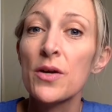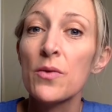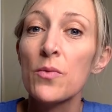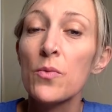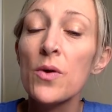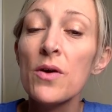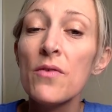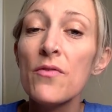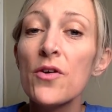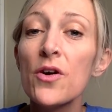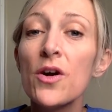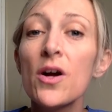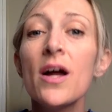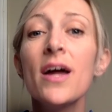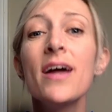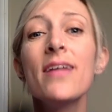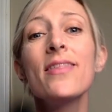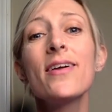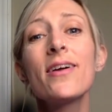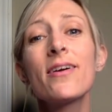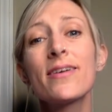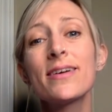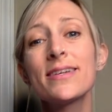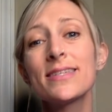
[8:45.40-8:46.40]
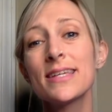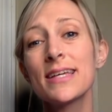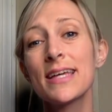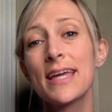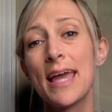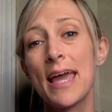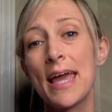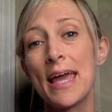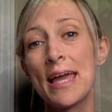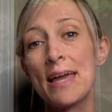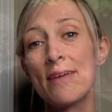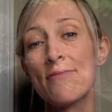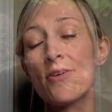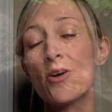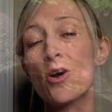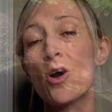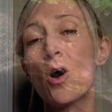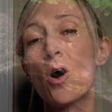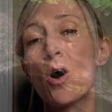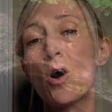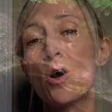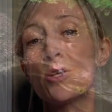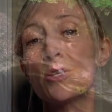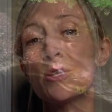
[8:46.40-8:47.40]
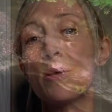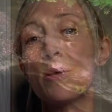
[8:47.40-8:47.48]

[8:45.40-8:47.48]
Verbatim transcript: River, there is a cave called